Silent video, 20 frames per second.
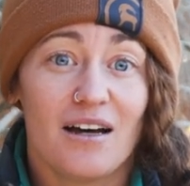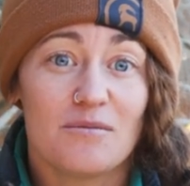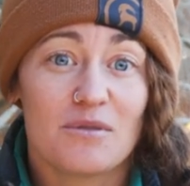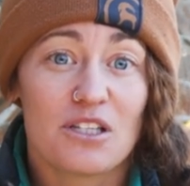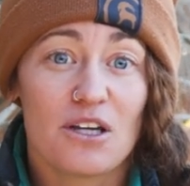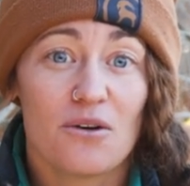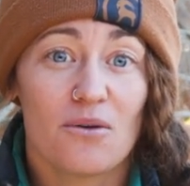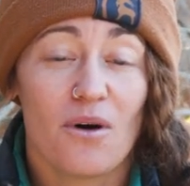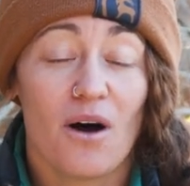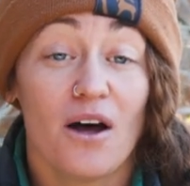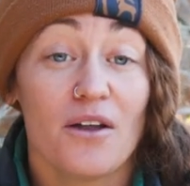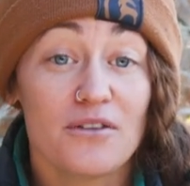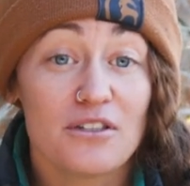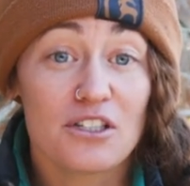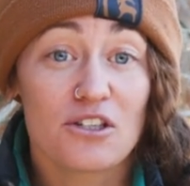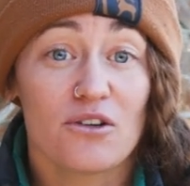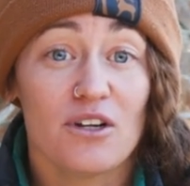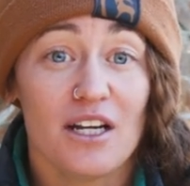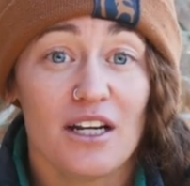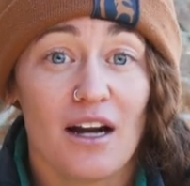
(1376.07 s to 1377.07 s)
So on the
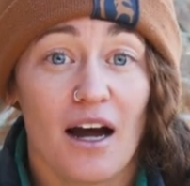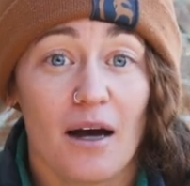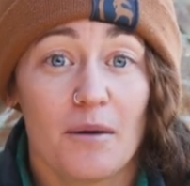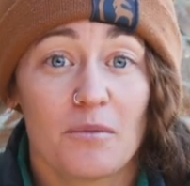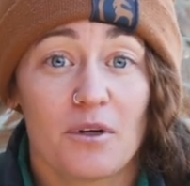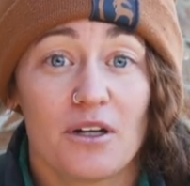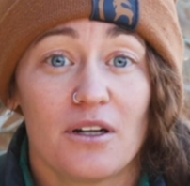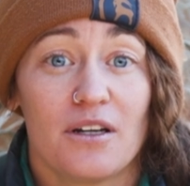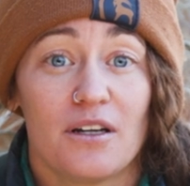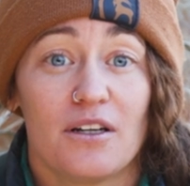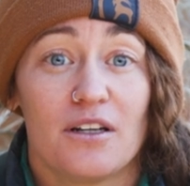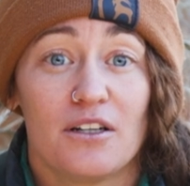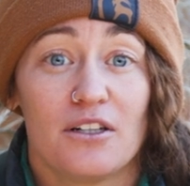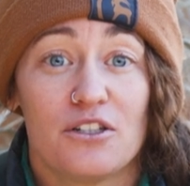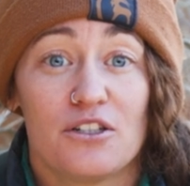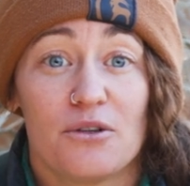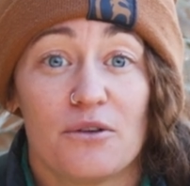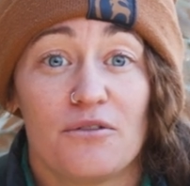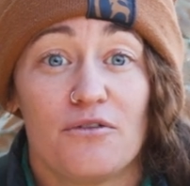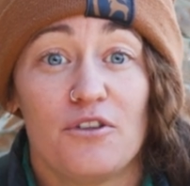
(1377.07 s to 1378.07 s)
screen, I'm gonna
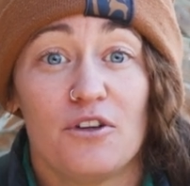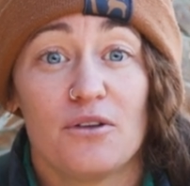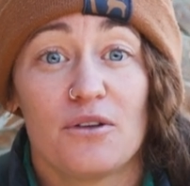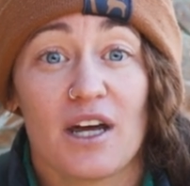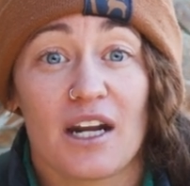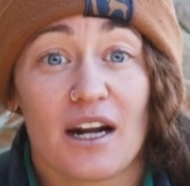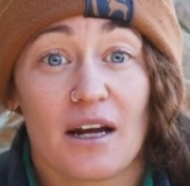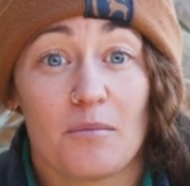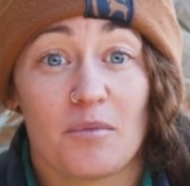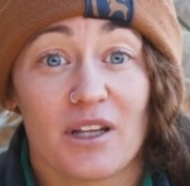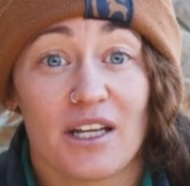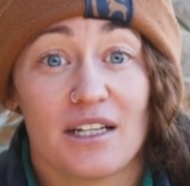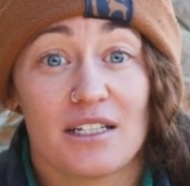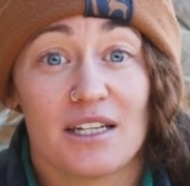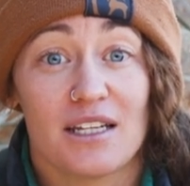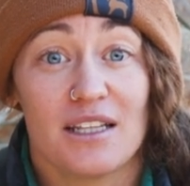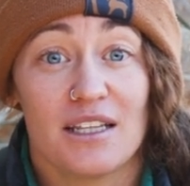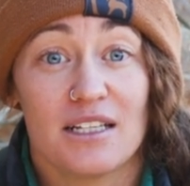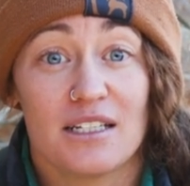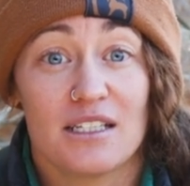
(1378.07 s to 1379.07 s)
do a few that I
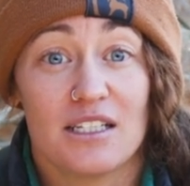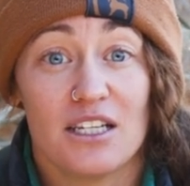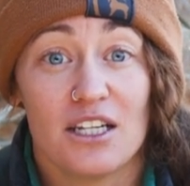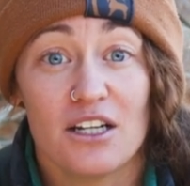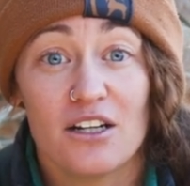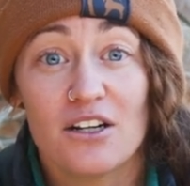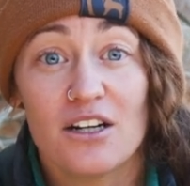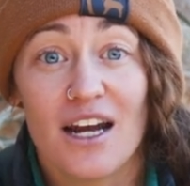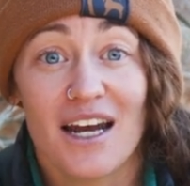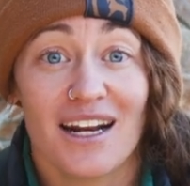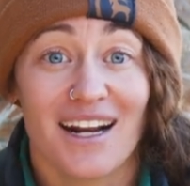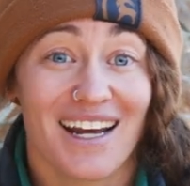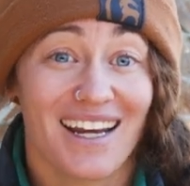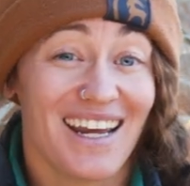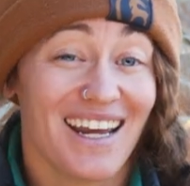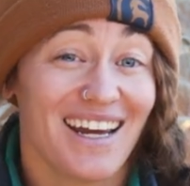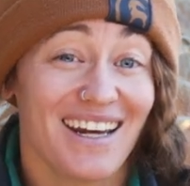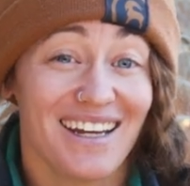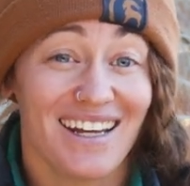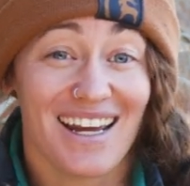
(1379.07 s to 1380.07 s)
planted this year, and I
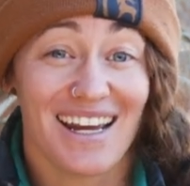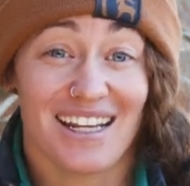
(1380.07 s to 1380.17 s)
can't